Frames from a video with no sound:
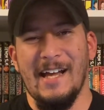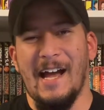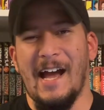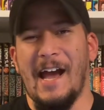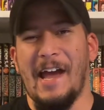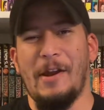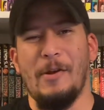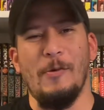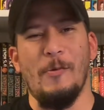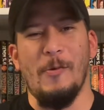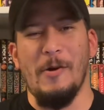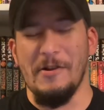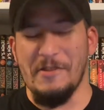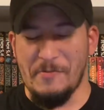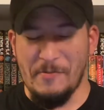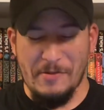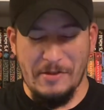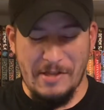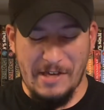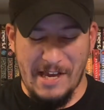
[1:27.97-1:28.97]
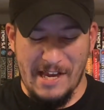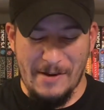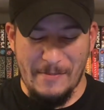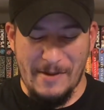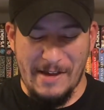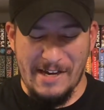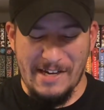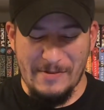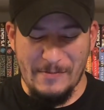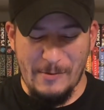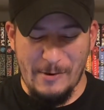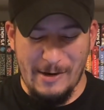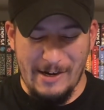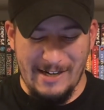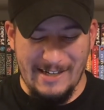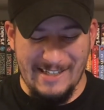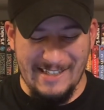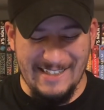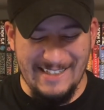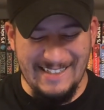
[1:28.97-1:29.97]
I don't watch much anime
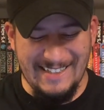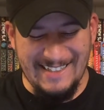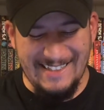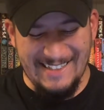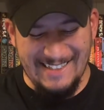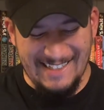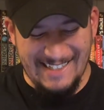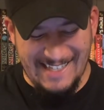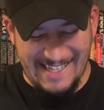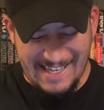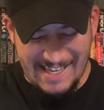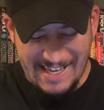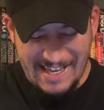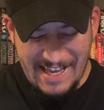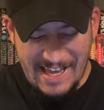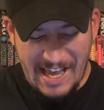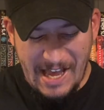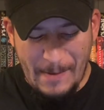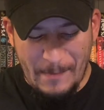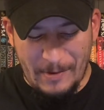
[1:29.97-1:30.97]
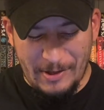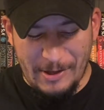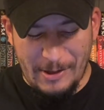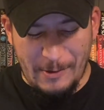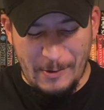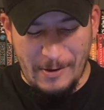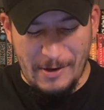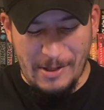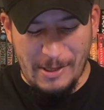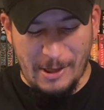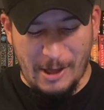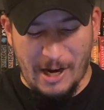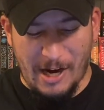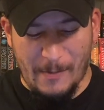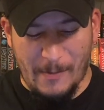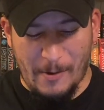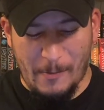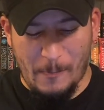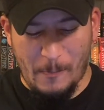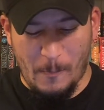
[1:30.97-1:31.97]
anymore. But let's go ahead and talk
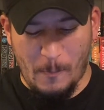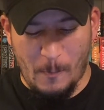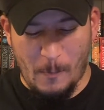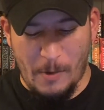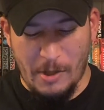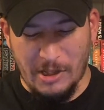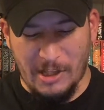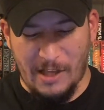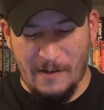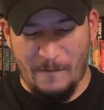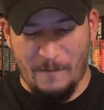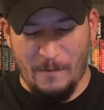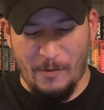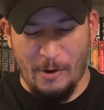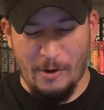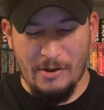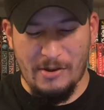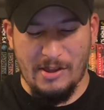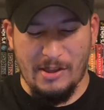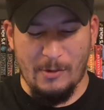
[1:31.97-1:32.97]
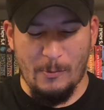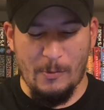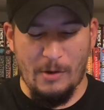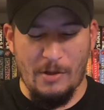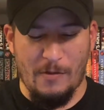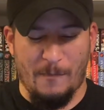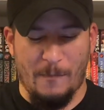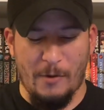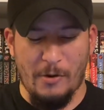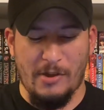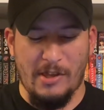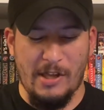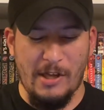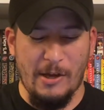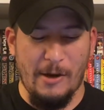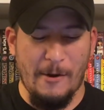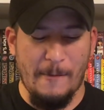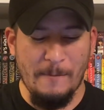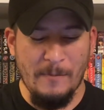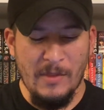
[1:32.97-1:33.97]
about what is first
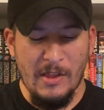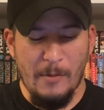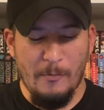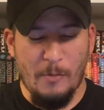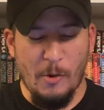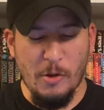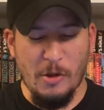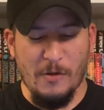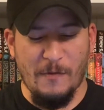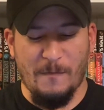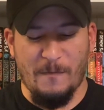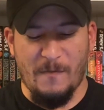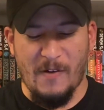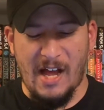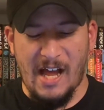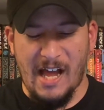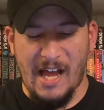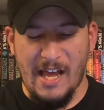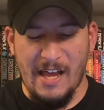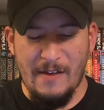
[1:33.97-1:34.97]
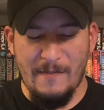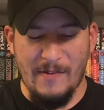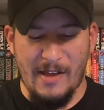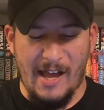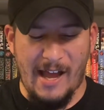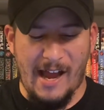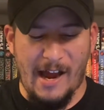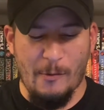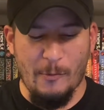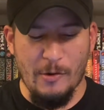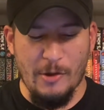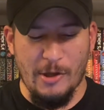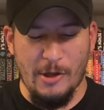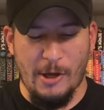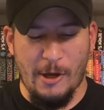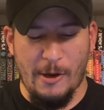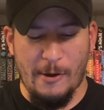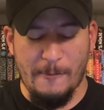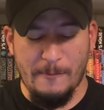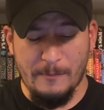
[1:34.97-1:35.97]
here. Posted 5 hours
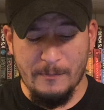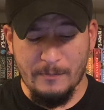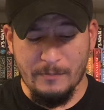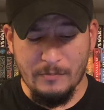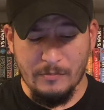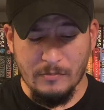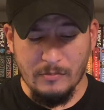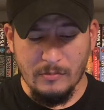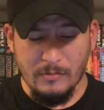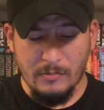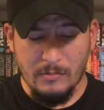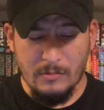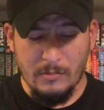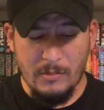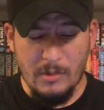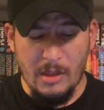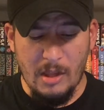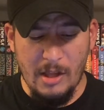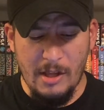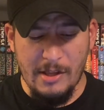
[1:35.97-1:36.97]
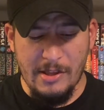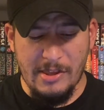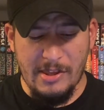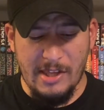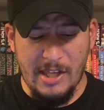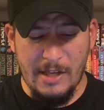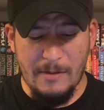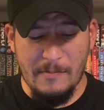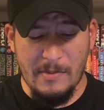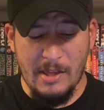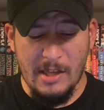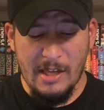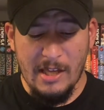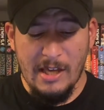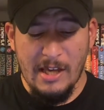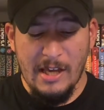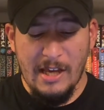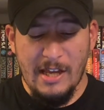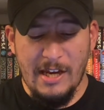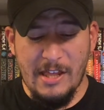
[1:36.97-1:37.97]
ago. And it seems
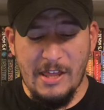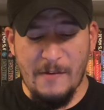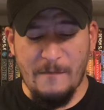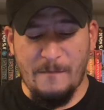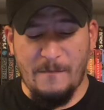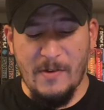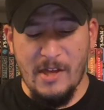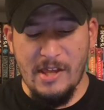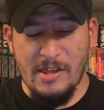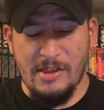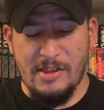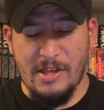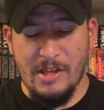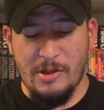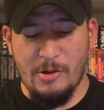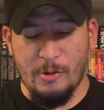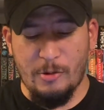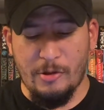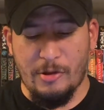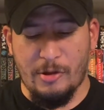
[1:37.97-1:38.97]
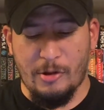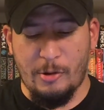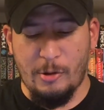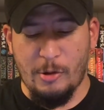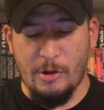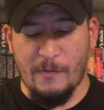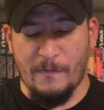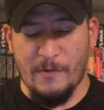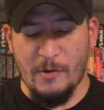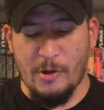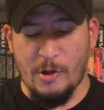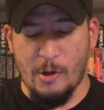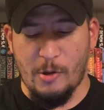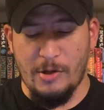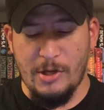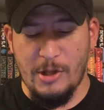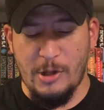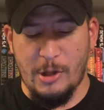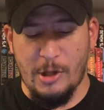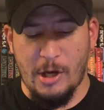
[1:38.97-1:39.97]
it is a Viz digital exclusive for
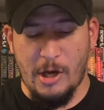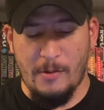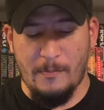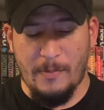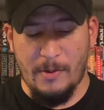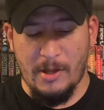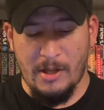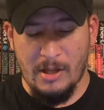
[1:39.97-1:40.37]
Shonen Jump.